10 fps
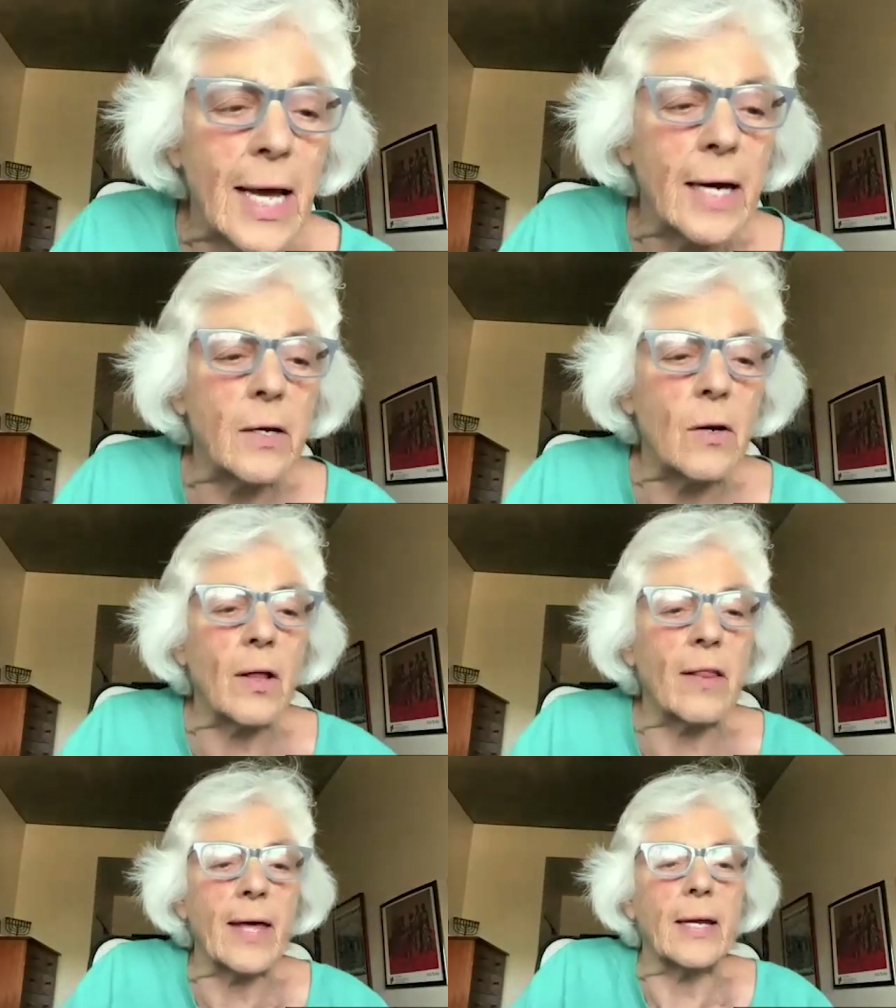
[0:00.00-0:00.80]
How did
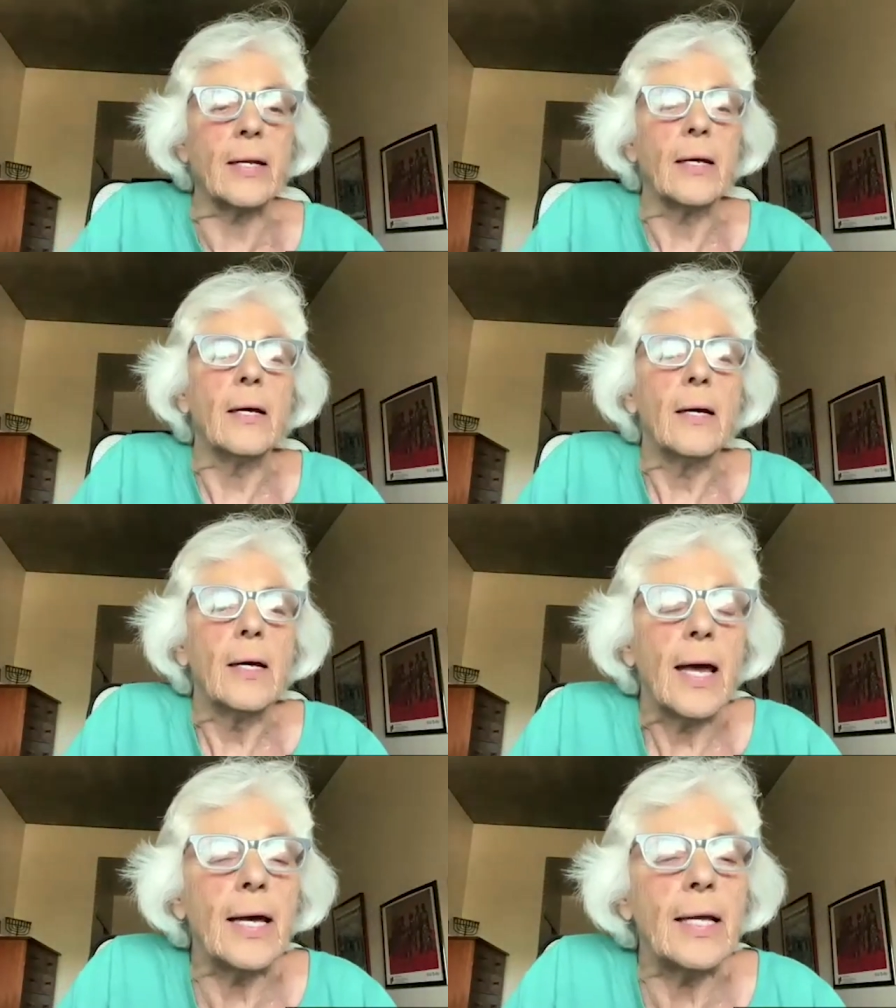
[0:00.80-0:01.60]
all that
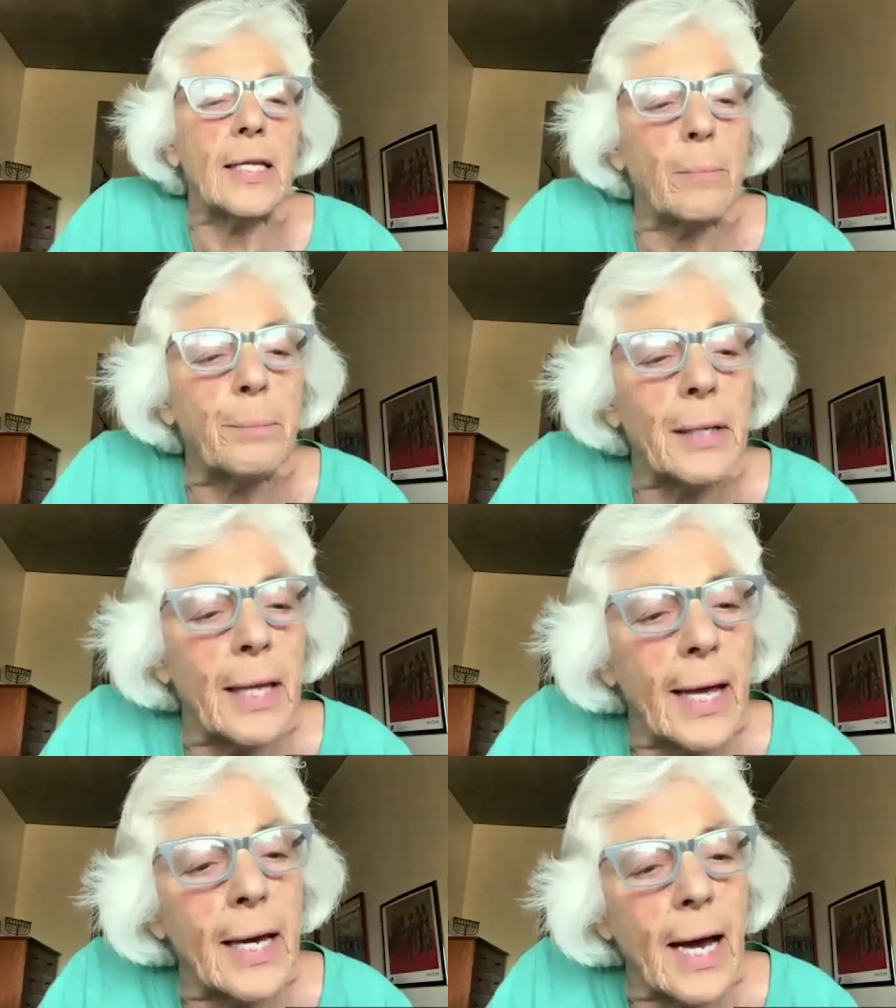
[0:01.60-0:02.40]
end well, up
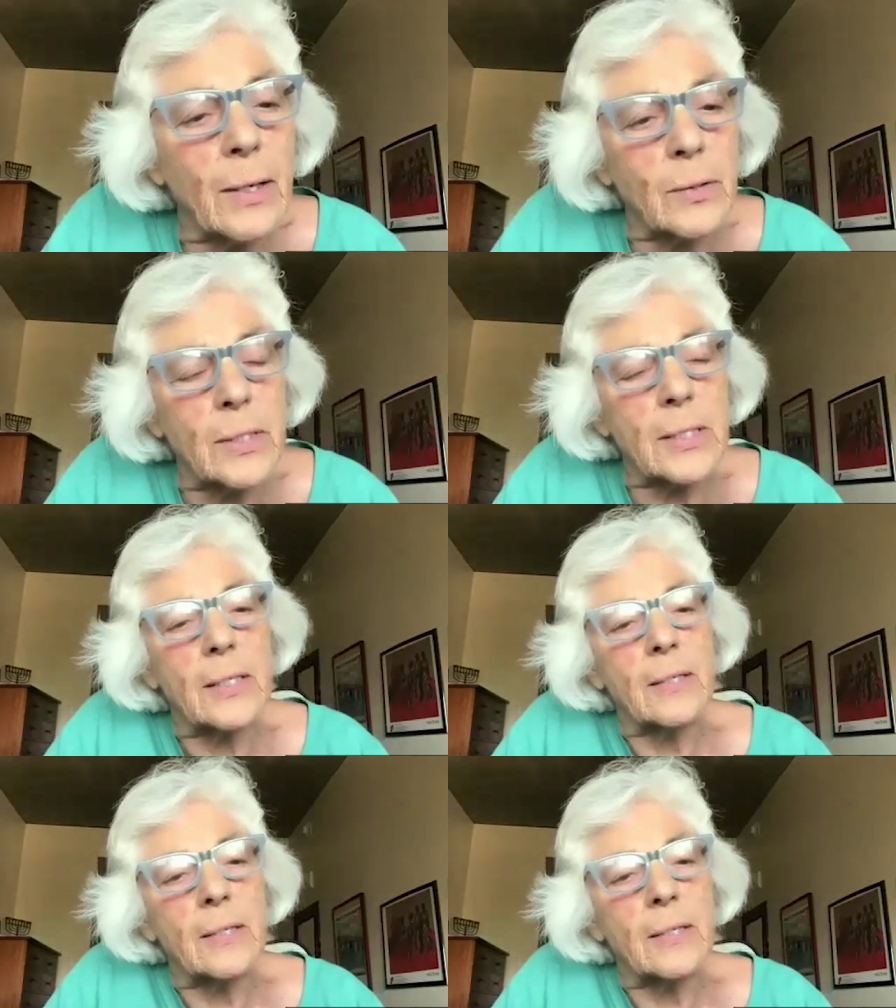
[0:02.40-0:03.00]
playing out?